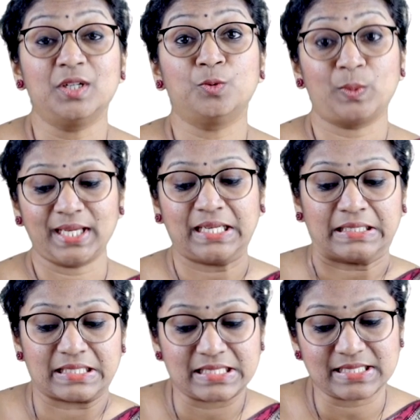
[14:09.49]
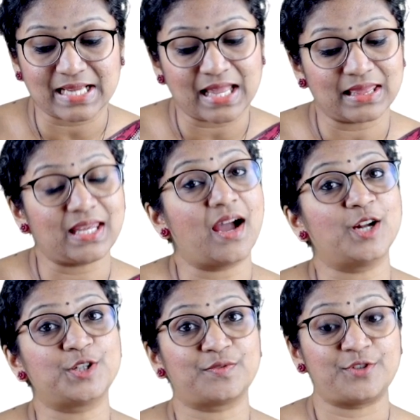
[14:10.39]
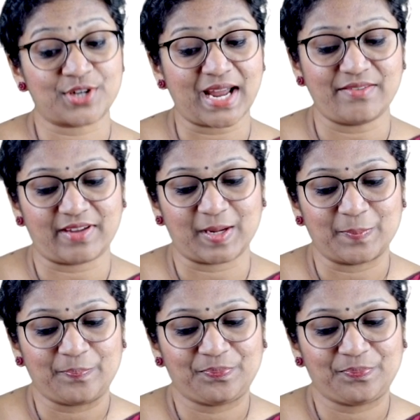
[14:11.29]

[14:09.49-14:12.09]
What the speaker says: vehicles and the art of driving